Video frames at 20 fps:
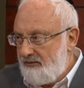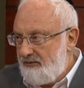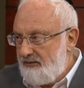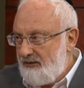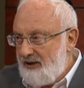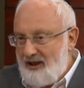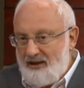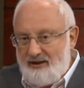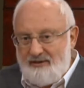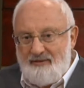they
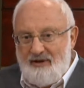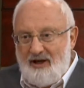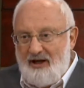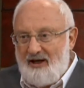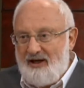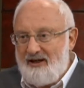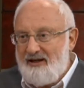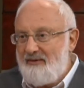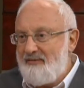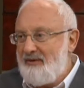can be
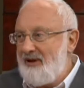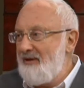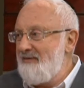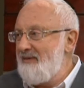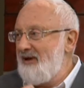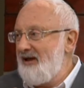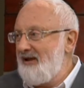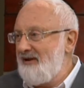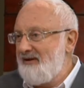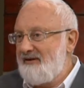filled by
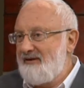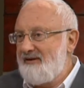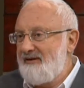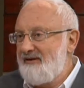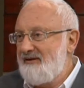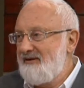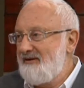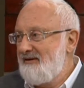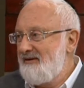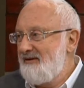me.
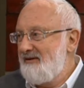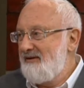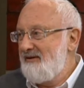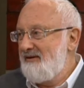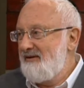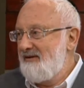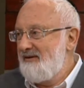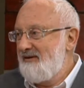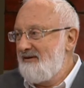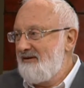
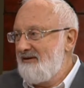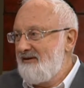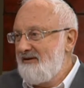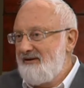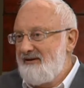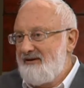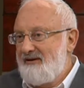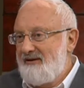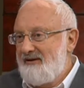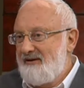So what?
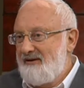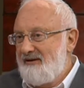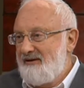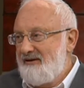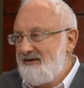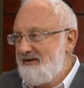I'm the